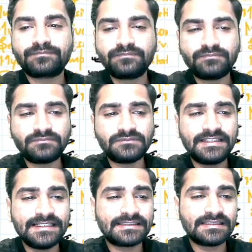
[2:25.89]

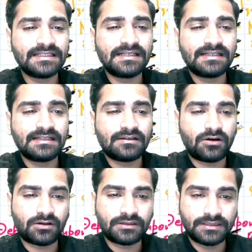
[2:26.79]
these
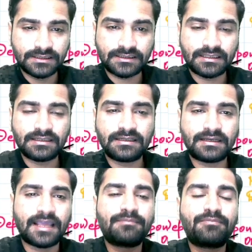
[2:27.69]
or this
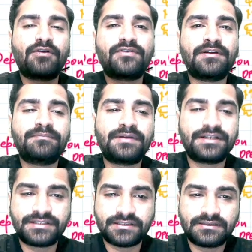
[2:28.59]
type of
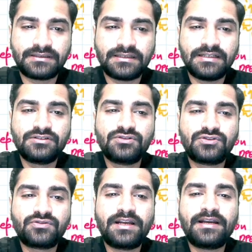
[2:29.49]
impression is
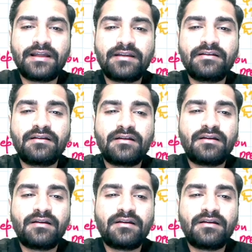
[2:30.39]
usually done